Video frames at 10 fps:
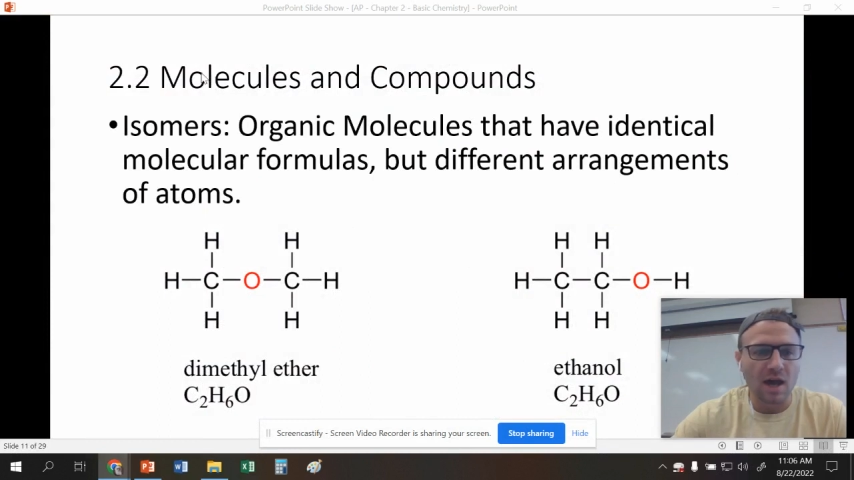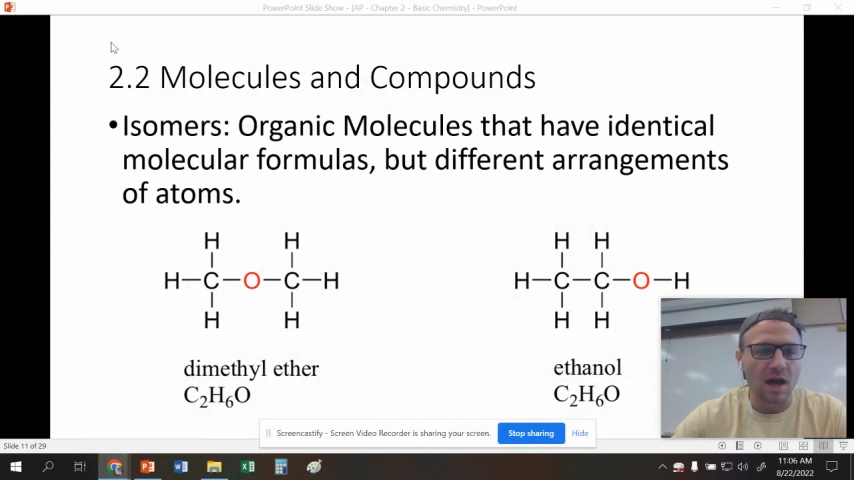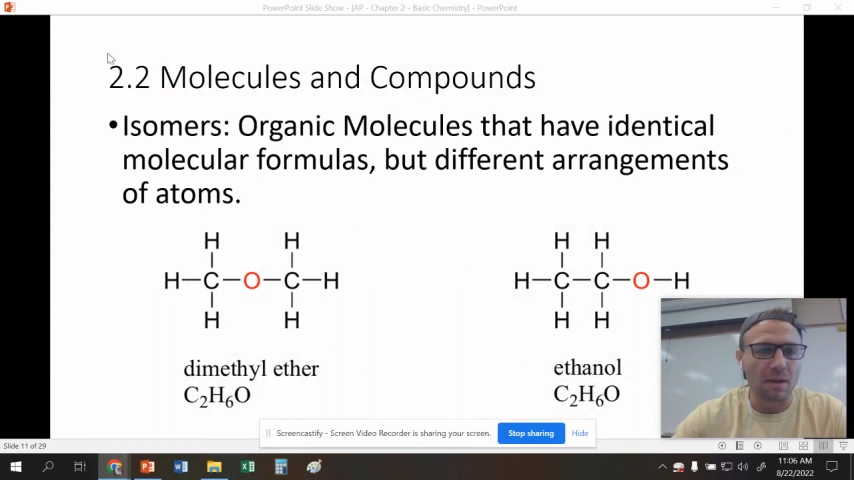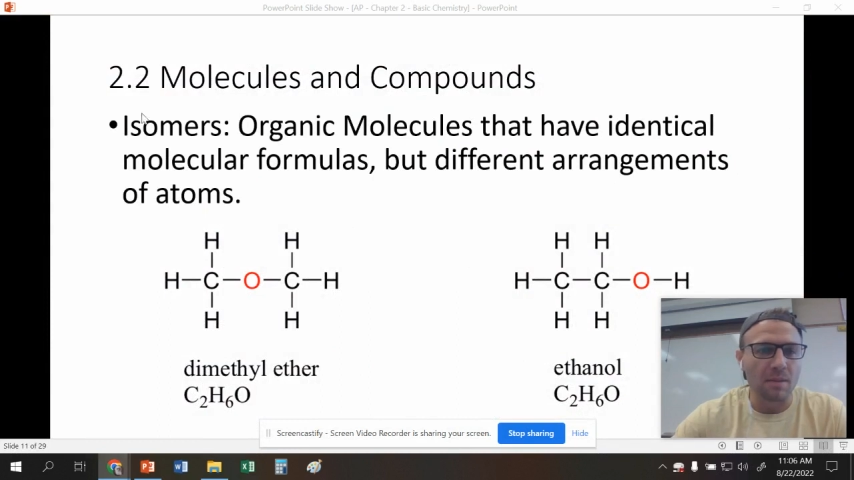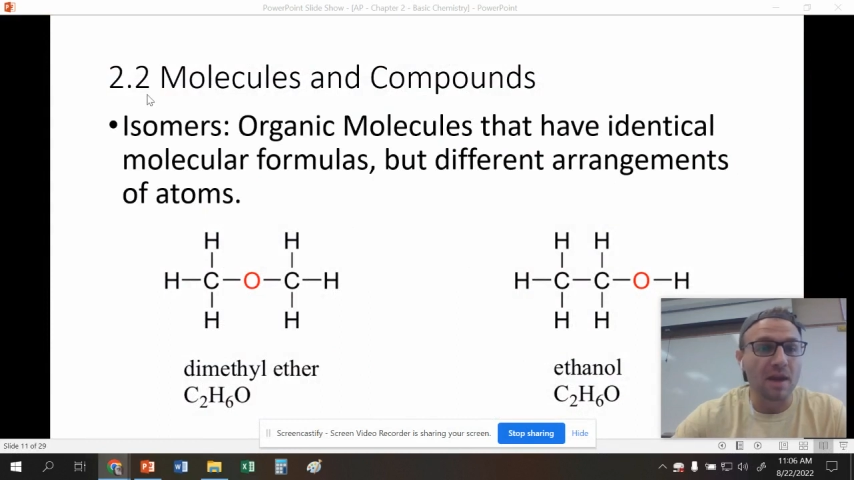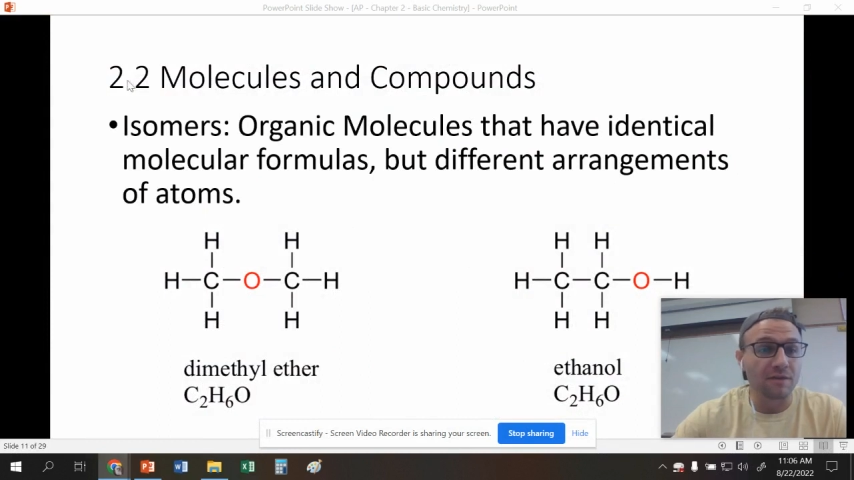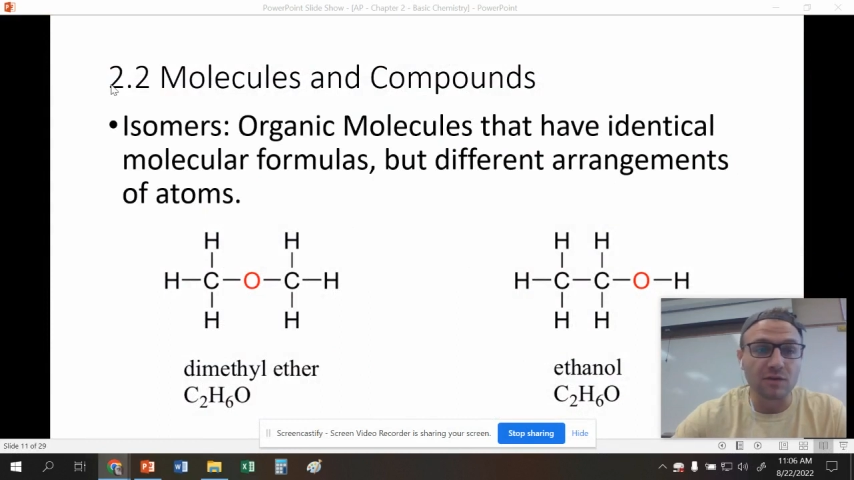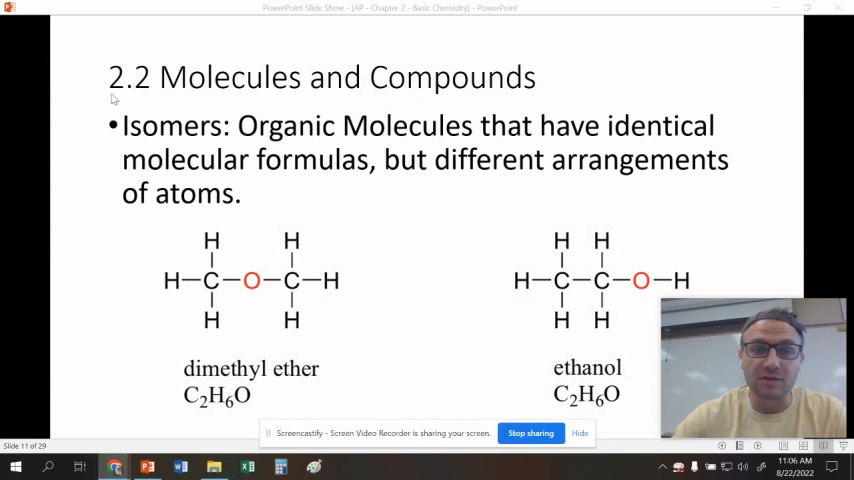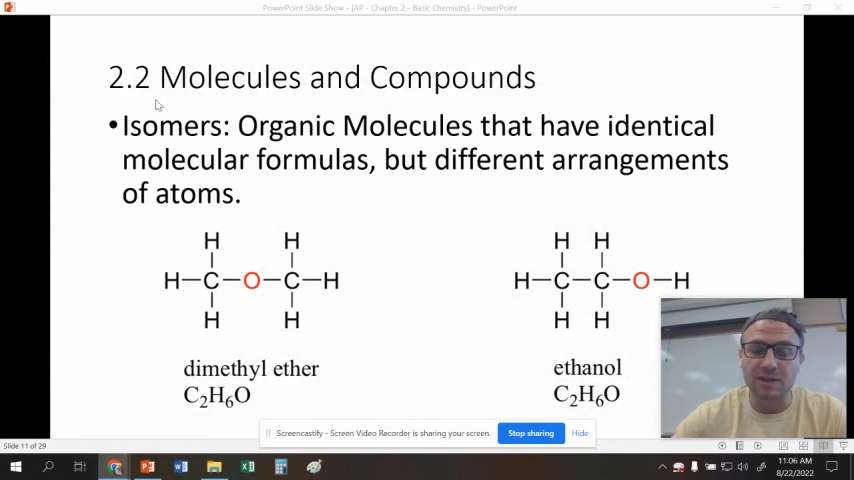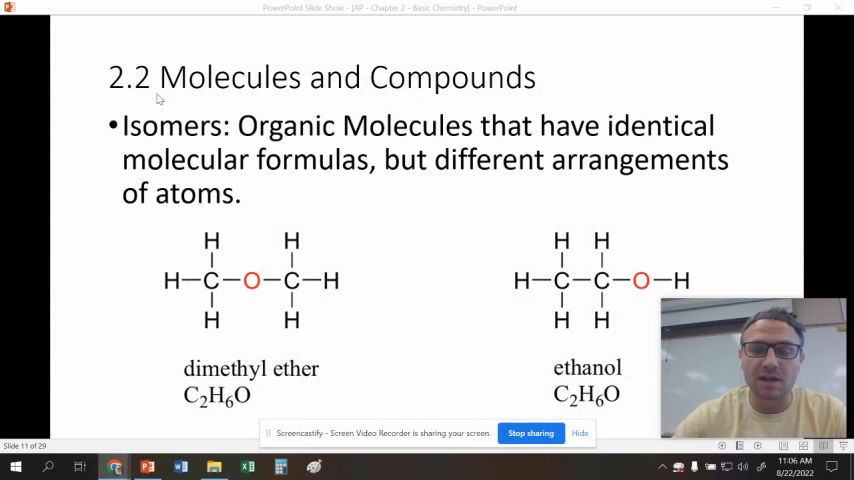And if you
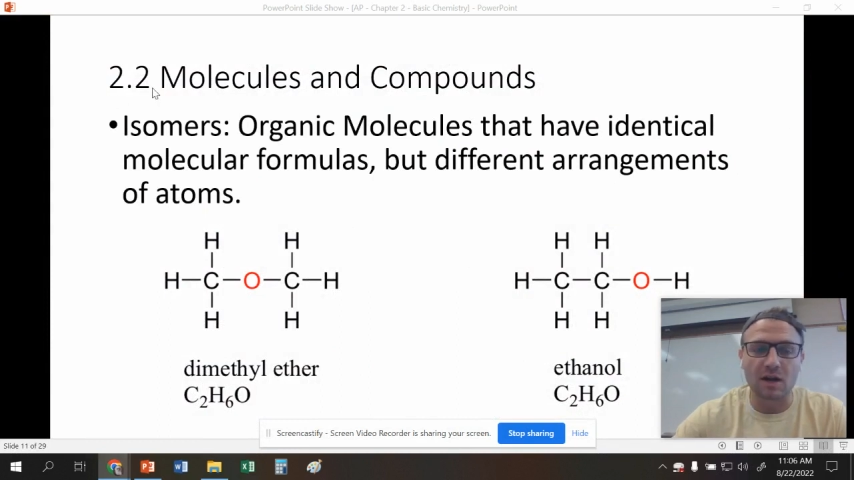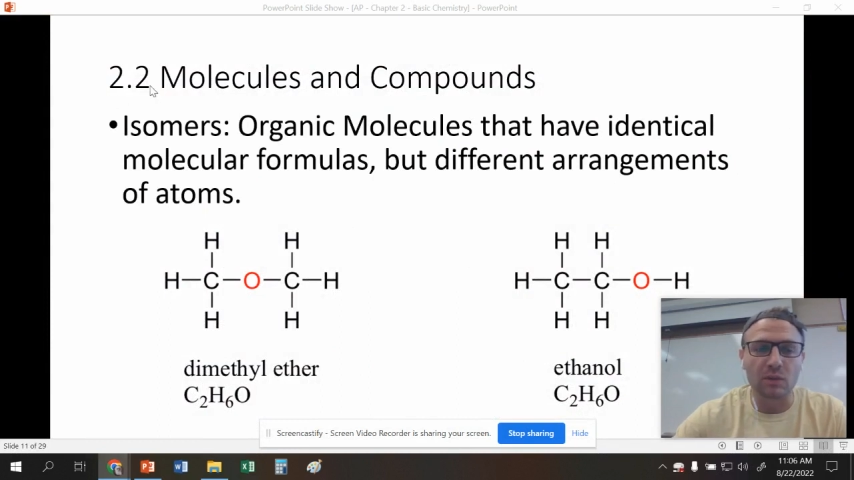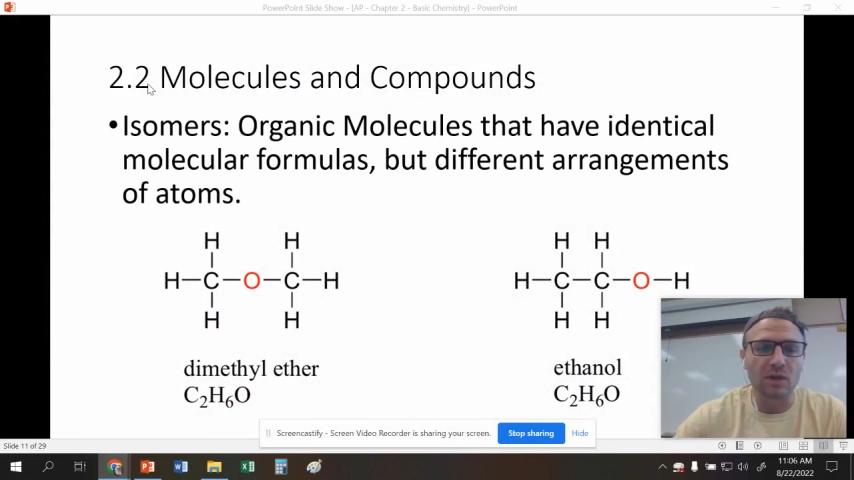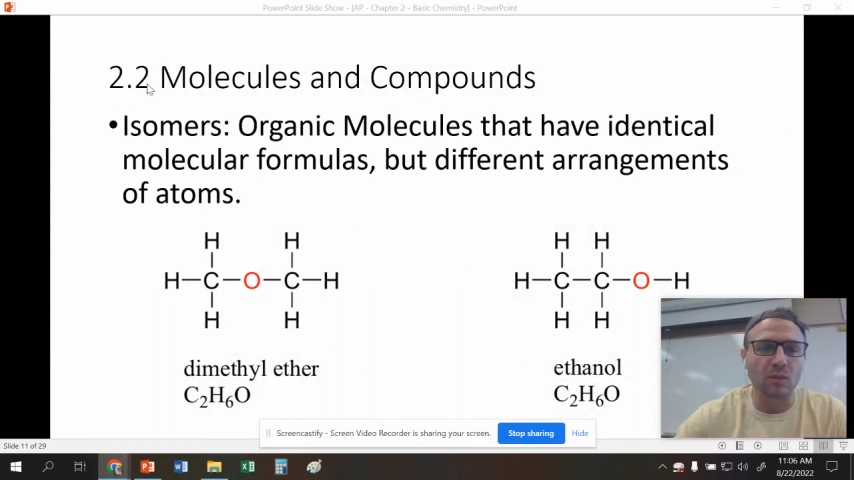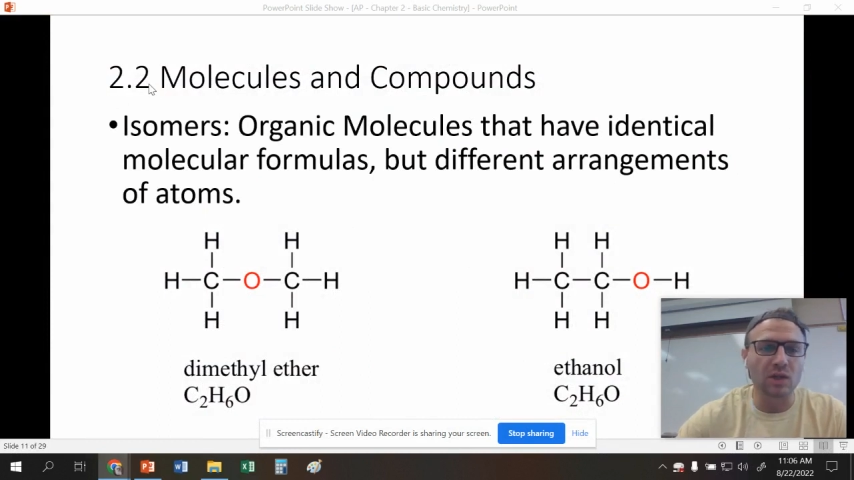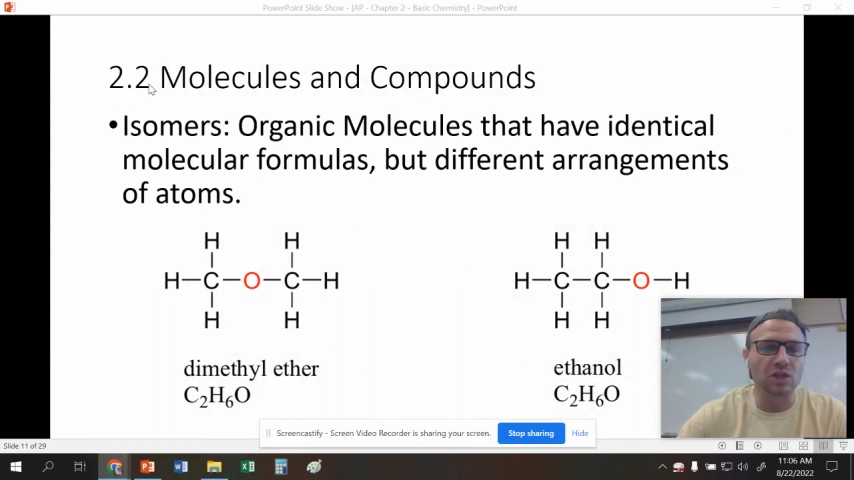see here, we